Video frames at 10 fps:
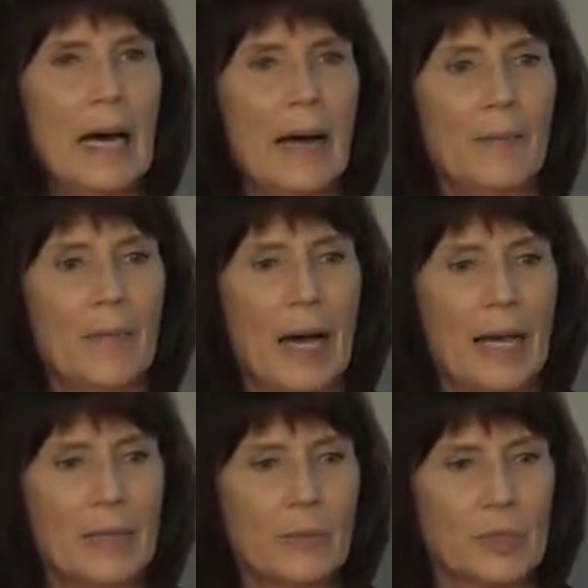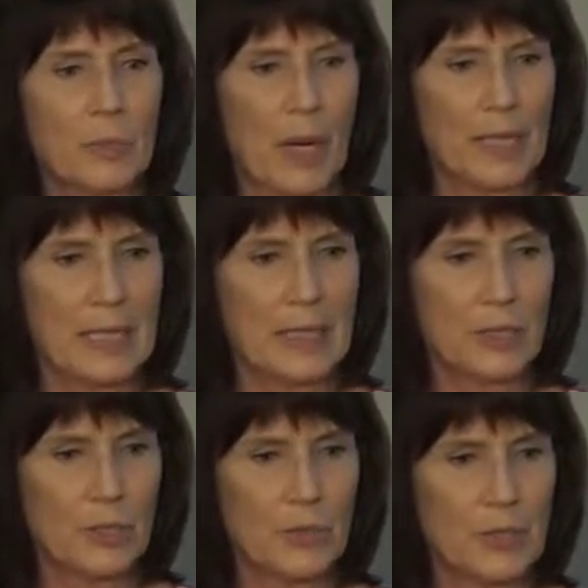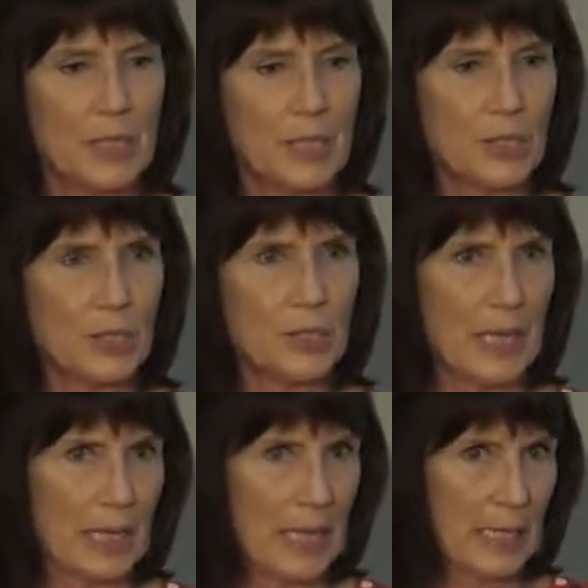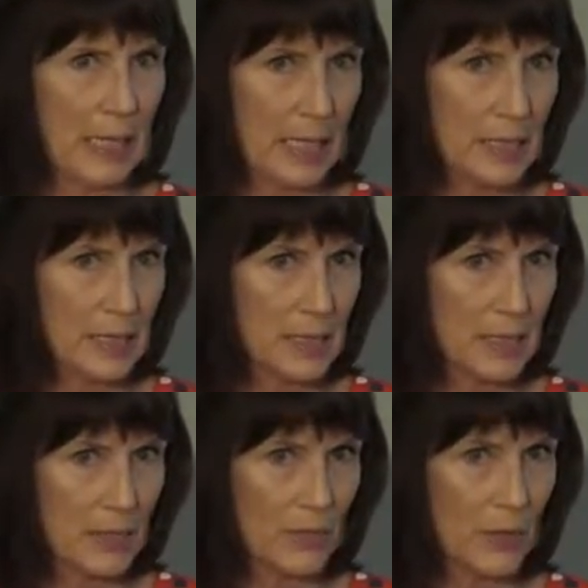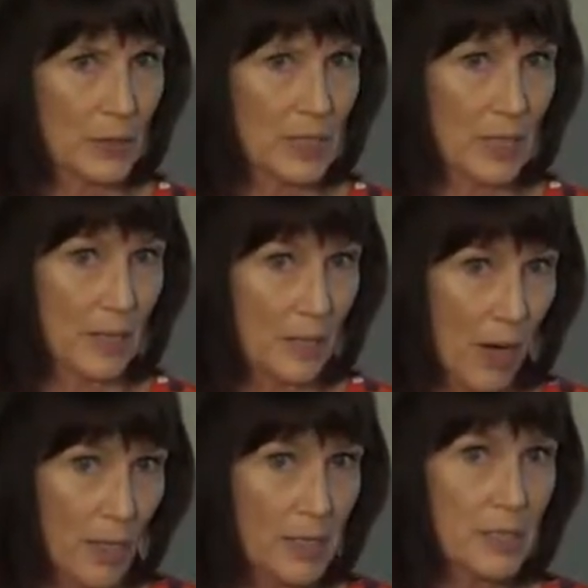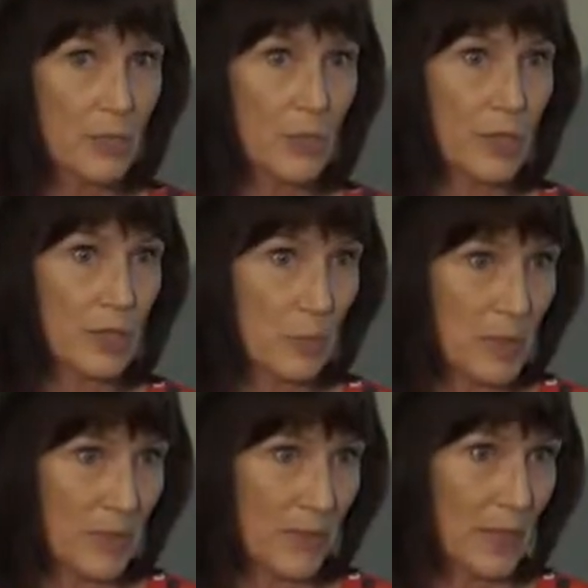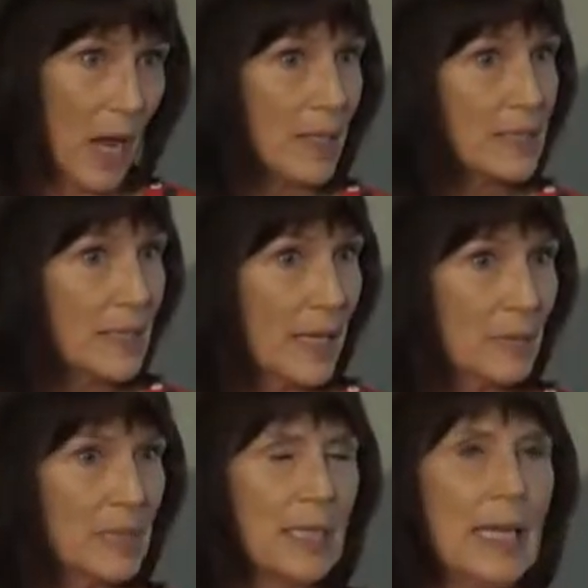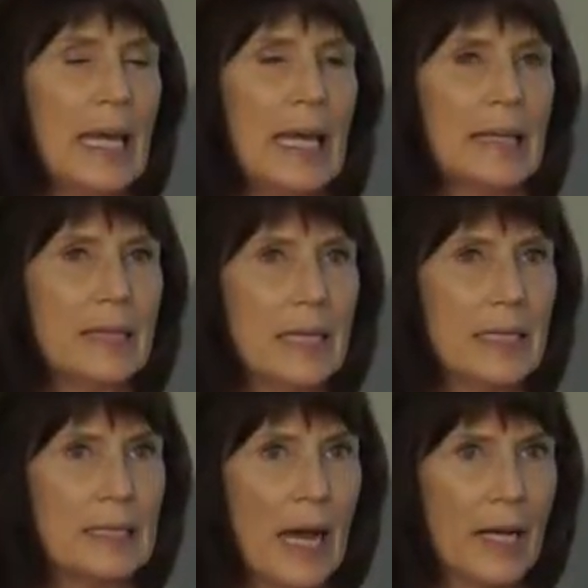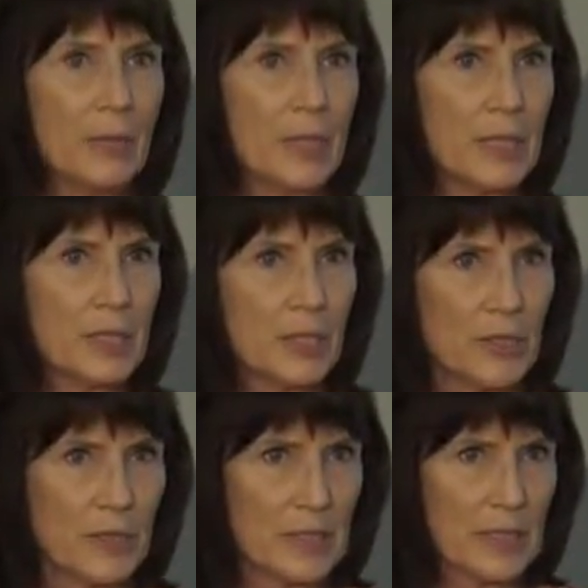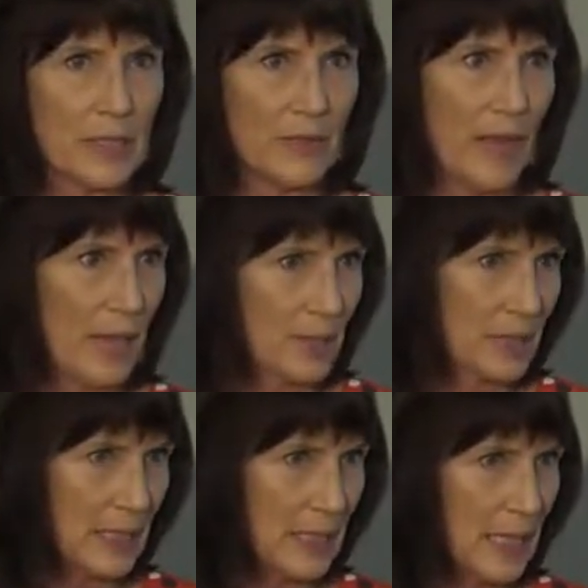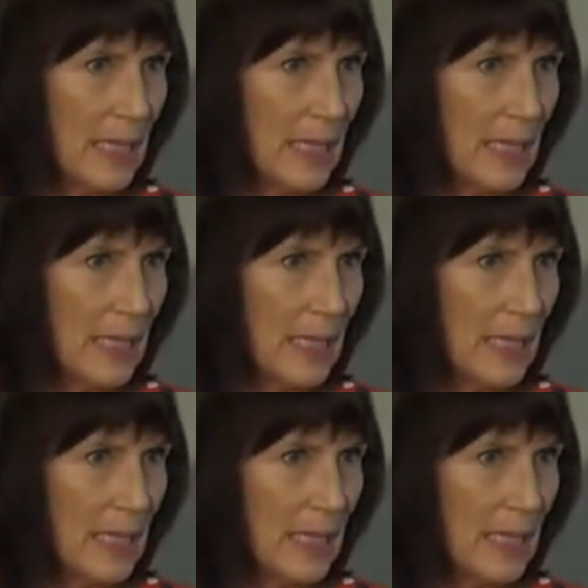um, I was brought in to teach dedicated lessons, either focused on an artist or a specific concept. And then I would in-service the faculty